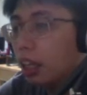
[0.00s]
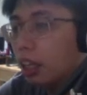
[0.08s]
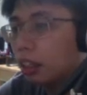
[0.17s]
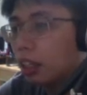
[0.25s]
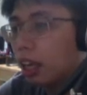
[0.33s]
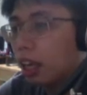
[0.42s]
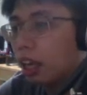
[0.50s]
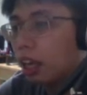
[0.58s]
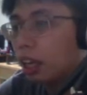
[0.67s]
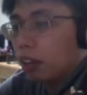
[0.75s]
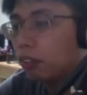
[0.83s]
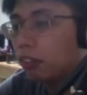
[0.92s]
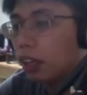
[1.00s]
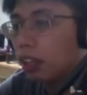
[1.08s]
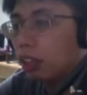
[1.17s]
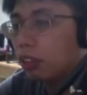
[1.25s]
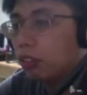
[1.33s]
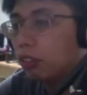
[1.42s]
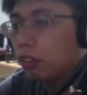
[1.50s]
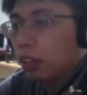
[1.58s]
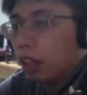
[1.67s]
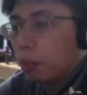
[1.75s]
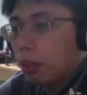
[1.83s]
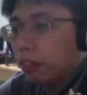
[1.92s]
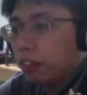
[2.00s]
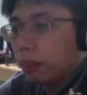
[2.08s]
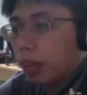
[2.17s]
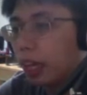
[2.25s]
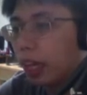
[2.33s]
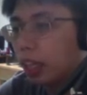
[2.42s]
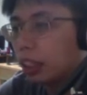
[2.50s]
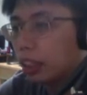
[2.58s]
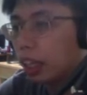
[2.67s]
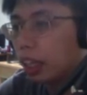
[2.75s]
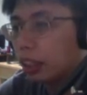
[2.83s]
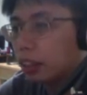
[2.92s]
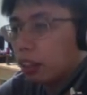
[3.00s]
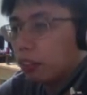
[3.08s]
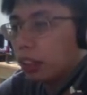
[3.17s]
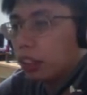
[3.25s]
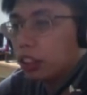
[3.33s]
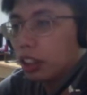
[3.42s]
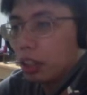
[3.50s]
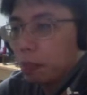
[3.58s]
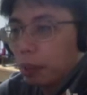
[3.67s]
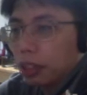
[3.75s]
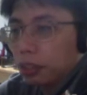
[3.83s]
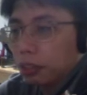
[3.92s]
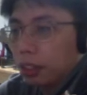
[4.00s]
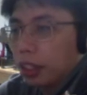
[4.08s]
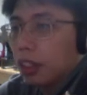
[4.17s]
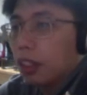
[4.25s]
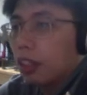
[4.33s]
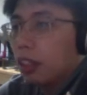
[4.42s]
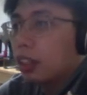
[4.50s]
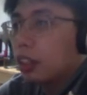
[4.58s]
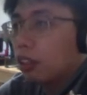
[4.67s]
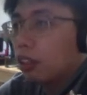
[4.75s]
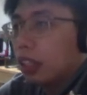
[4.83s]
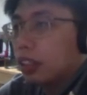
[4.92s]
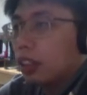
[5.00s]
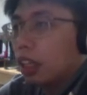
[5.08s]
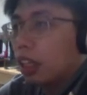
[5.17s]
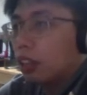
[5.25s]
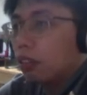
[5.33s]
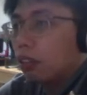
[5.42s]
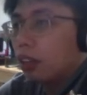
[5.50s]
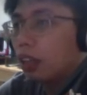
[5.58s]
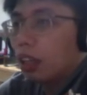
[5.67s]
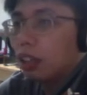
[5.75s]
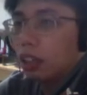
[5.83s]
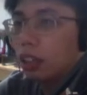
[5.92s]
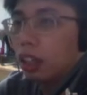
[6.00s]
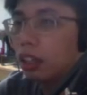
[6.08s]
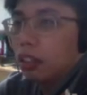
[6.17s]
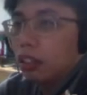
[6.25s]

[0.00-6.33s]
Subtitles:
the value coming from the edit text of the username password. So let's try to run again.